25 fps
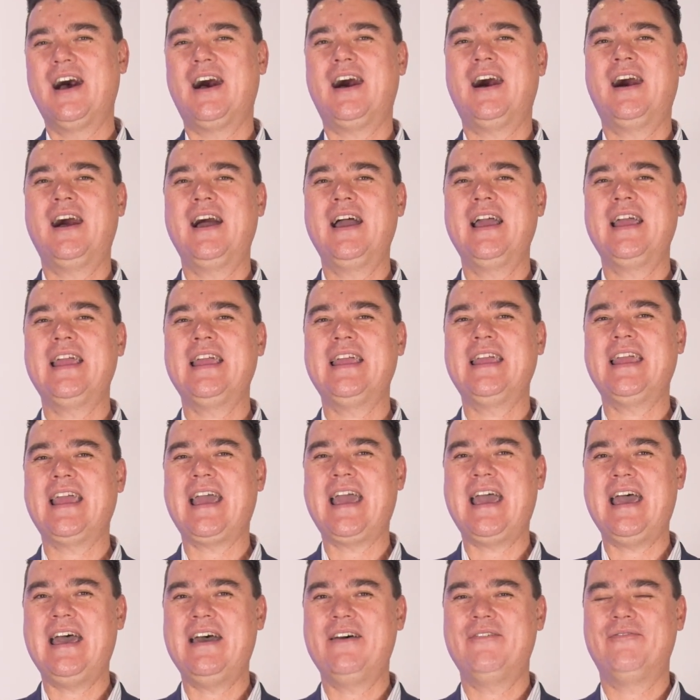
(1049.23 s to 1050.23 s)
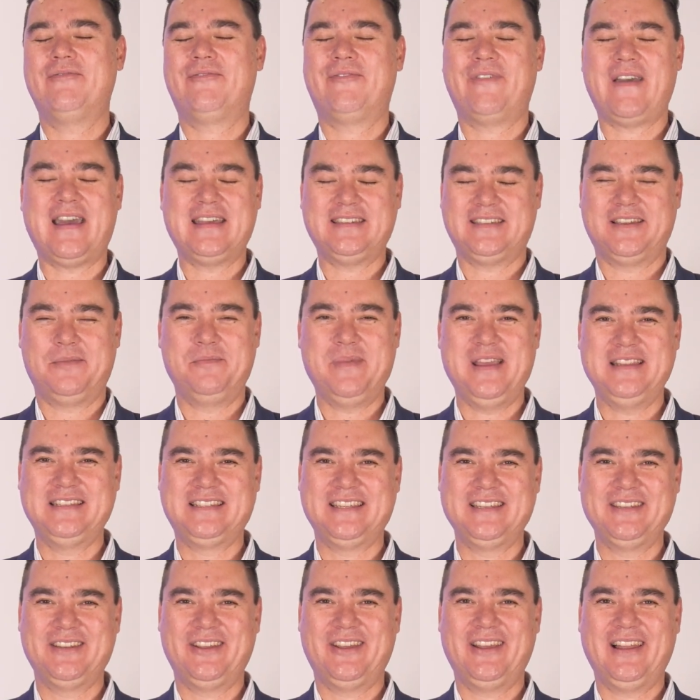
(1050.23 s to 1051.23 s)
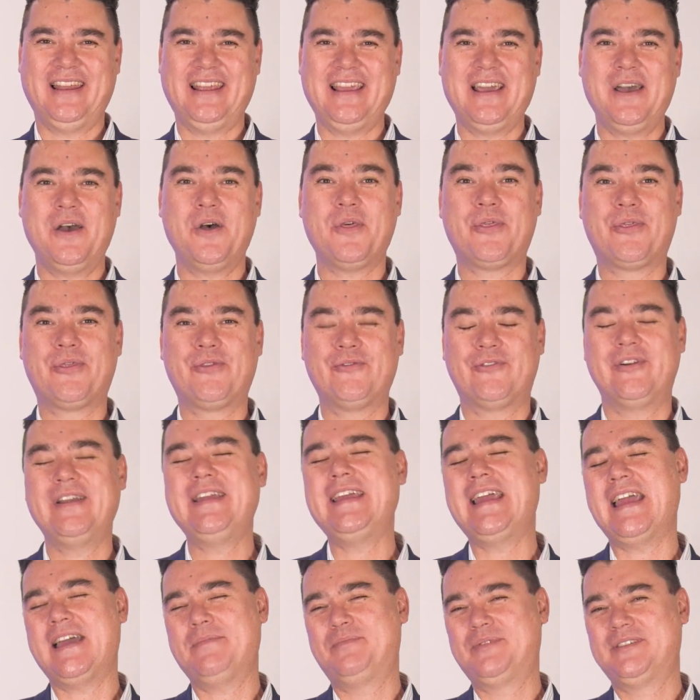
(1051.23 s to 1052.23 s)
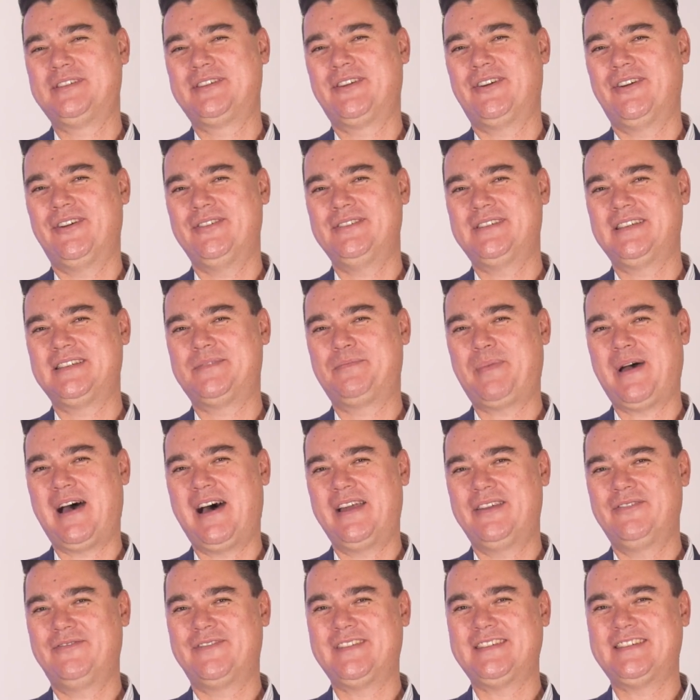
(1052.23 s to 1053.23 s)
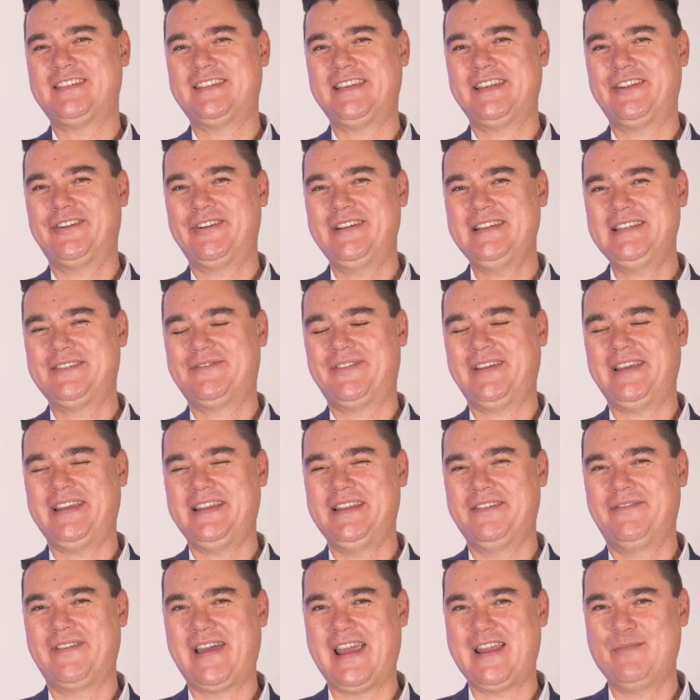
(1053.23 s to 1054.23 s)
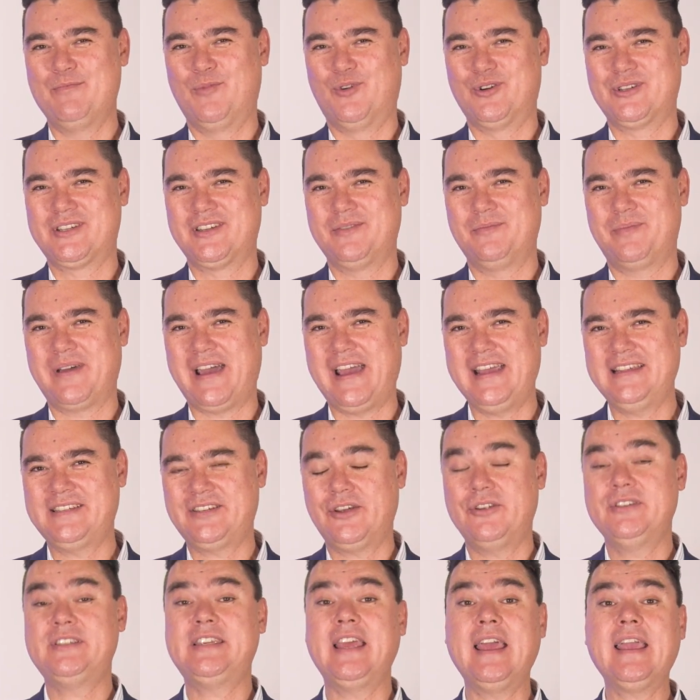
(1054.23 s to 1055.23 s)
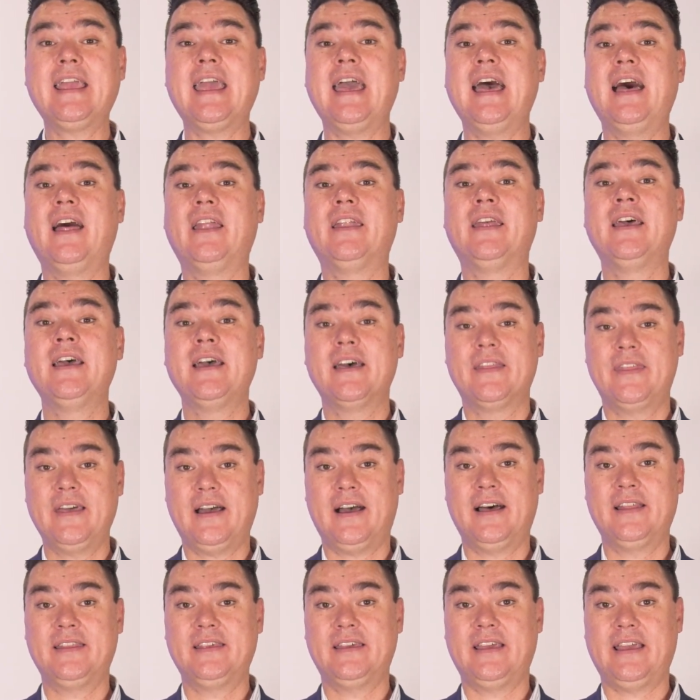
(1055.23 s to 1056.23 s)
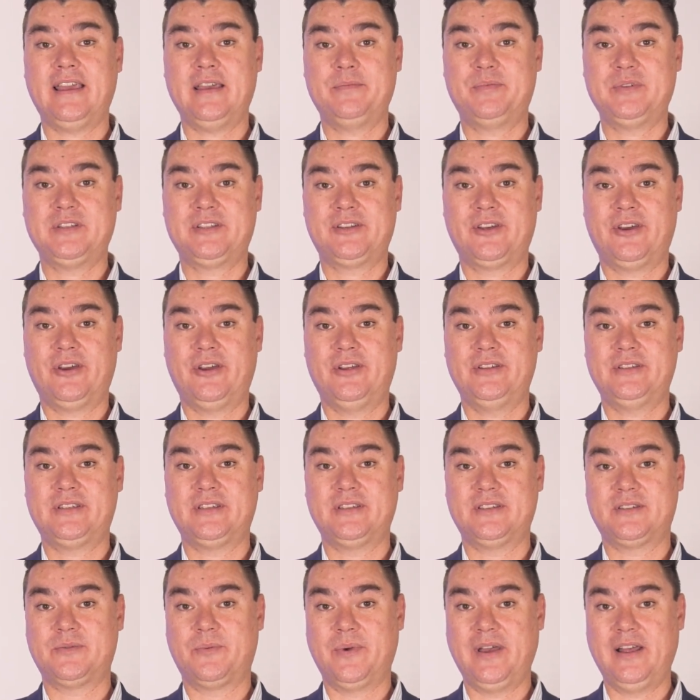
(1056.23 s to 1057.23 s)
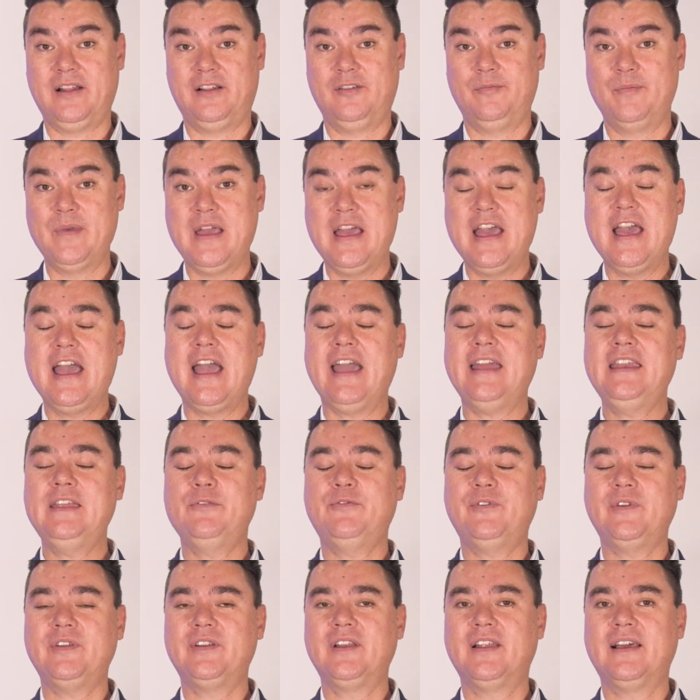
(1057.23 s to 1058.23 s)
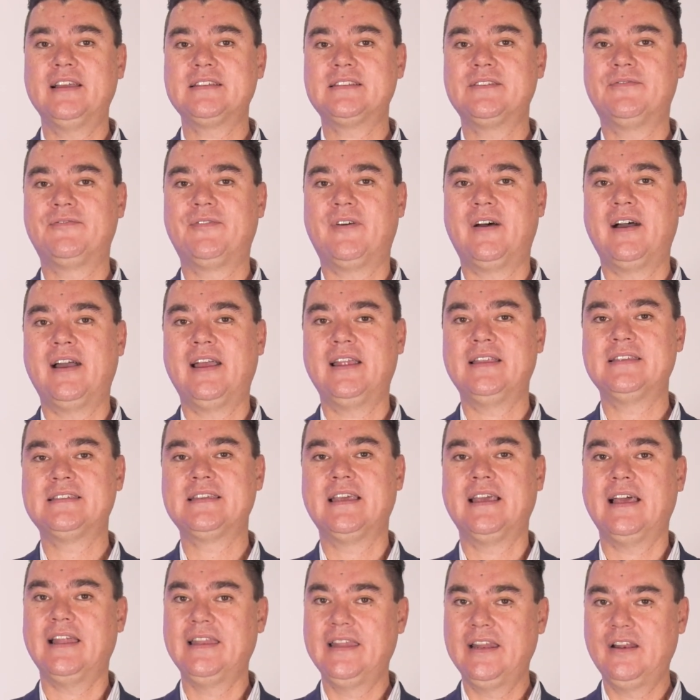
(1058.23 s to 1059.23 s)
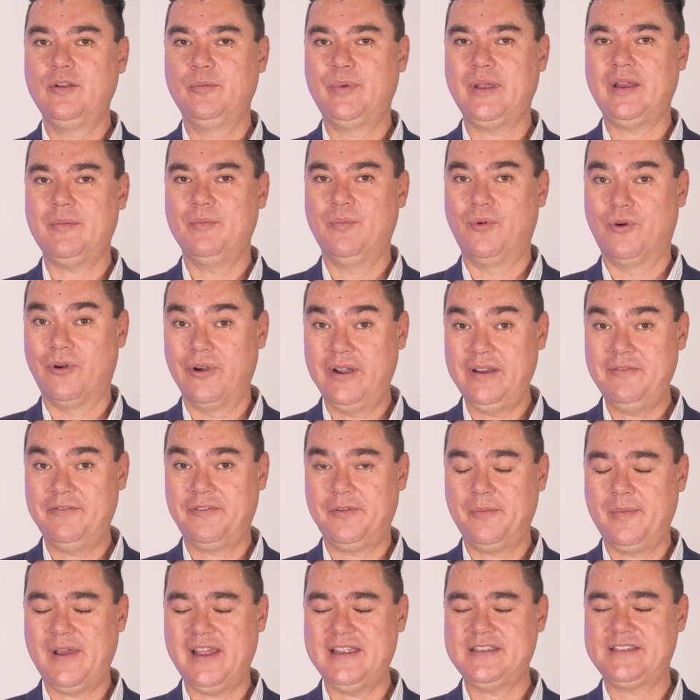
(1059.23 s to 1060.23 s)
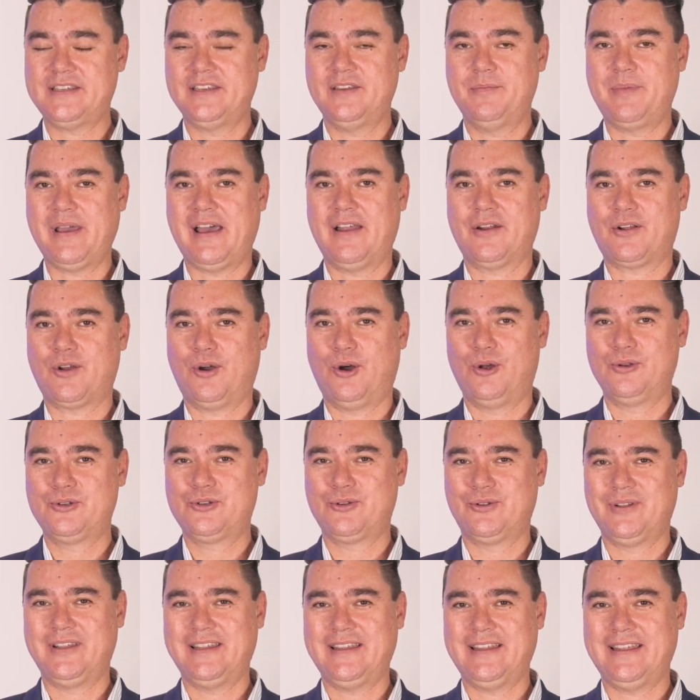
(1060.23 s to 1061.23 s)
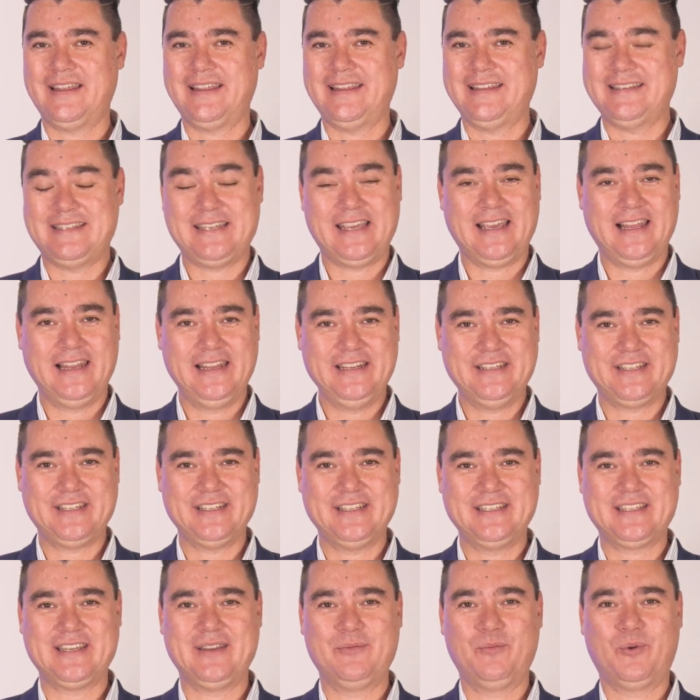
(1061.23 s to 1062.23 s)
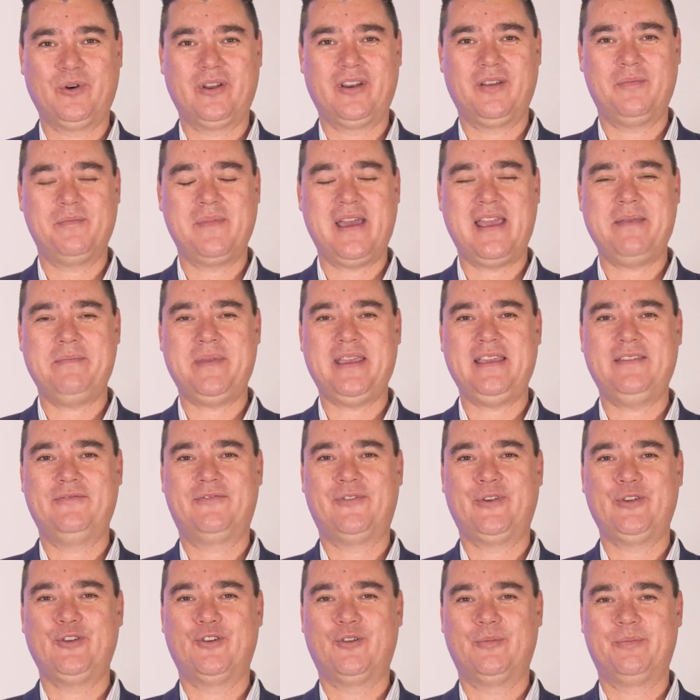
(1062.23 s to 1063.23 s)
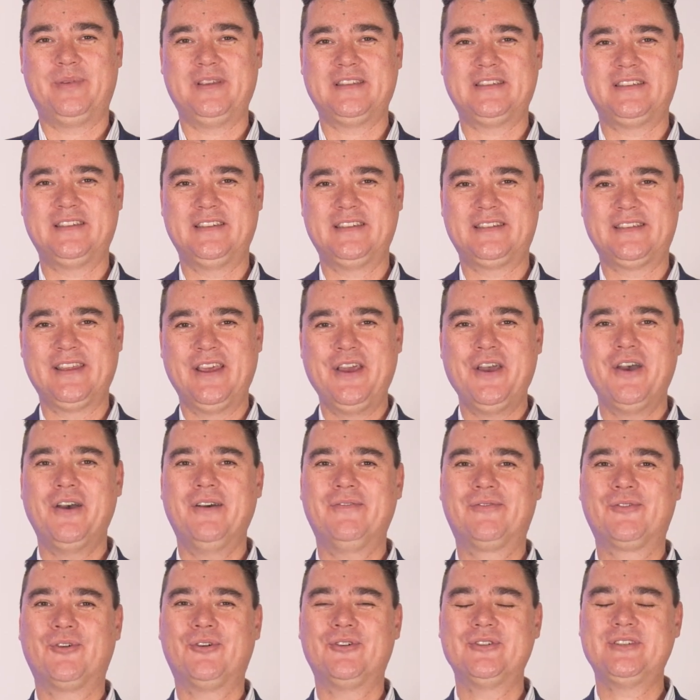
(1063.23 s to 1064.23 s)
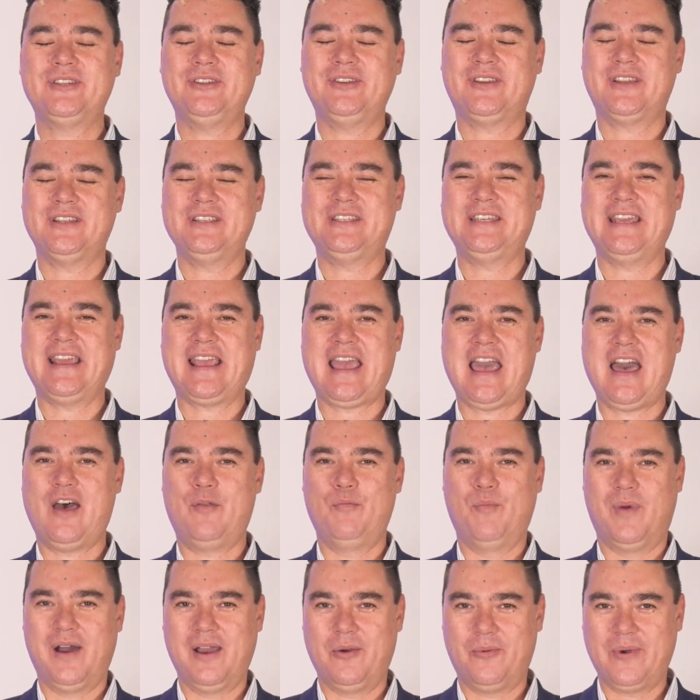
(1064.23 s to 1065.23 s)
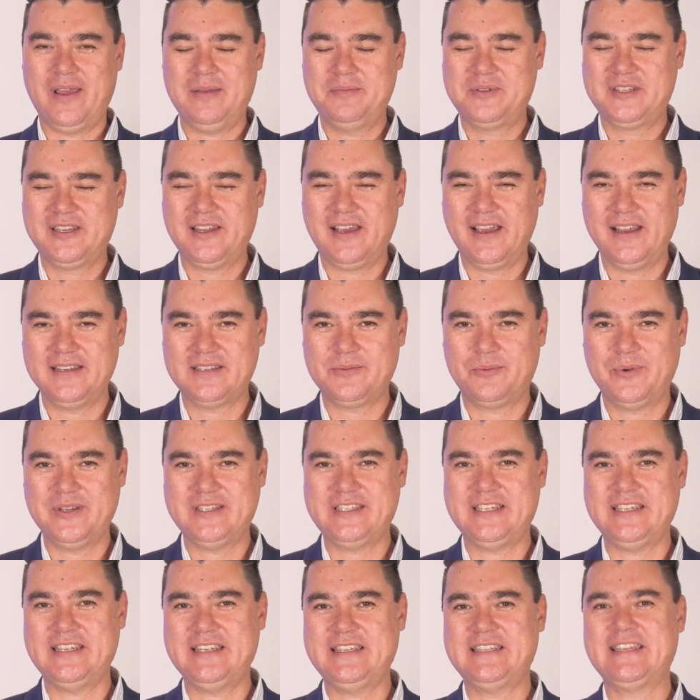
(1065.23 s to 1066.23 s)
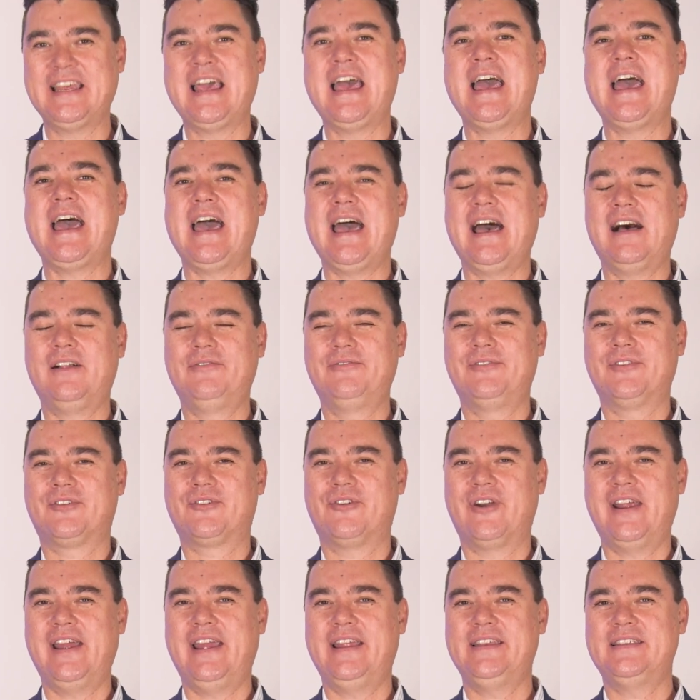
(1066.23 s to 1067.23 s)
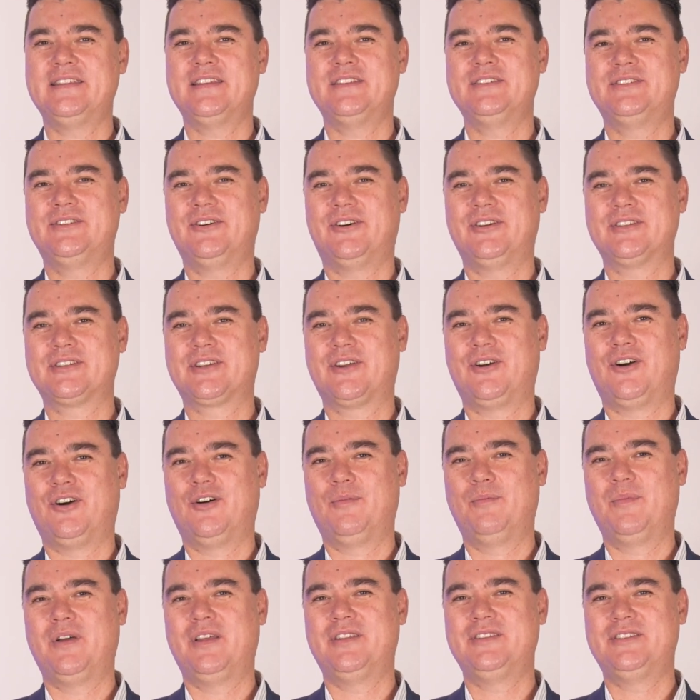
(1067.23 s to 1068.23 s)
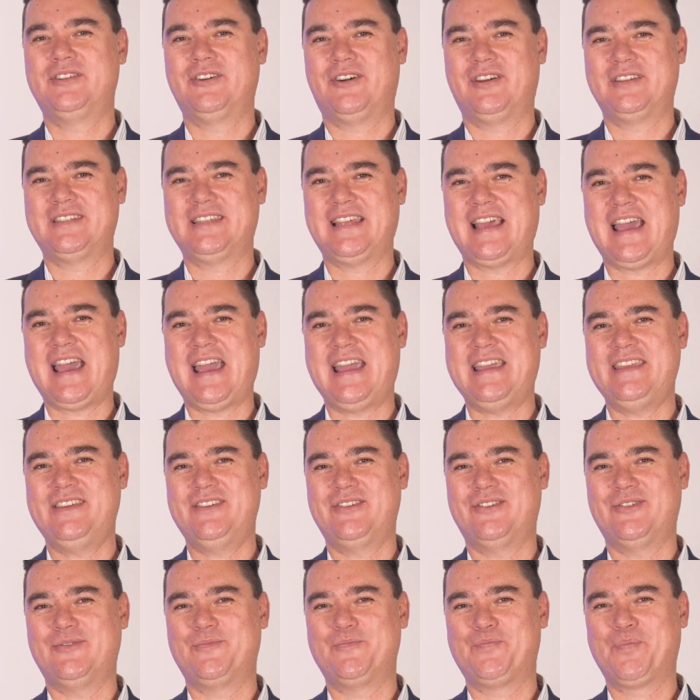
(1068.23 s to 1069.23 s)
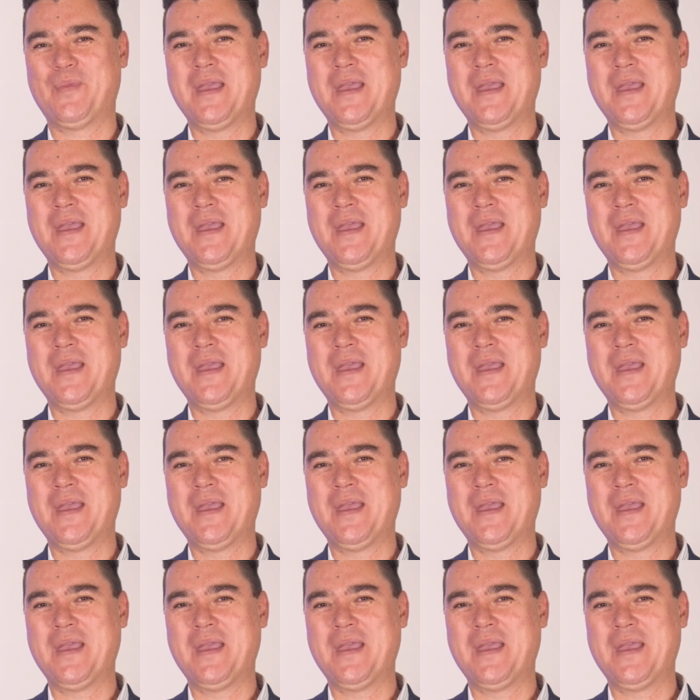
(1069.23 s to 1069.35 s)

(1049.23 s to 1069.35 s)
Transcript: I have, as I mentioned earlier, 3 episodes as part of this series for Innovate Moreton Bay, so check out the other episodes as well. And if you'd like to find a little bit more information about cultural intelligence and what it may mean for your business, of course you can check out my website, which is alphacrane.com.au.